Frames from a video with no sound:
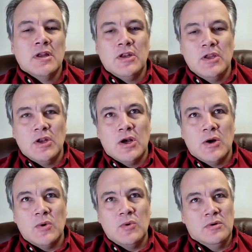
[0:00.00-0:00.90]
Do you
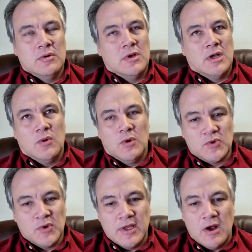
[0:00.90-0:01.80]
know
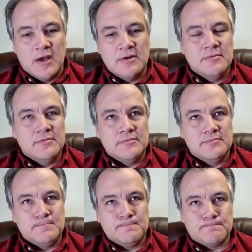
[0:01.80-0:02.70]
what's really odd?
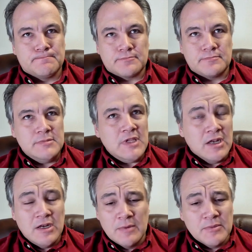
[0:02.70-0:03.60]

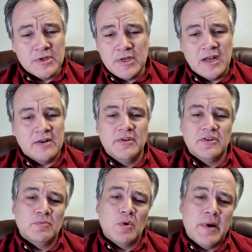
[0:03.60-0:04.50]
Numbers not
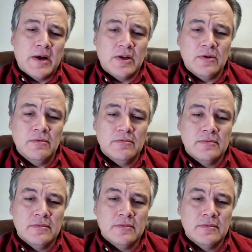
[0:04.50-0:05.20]
divisible by two.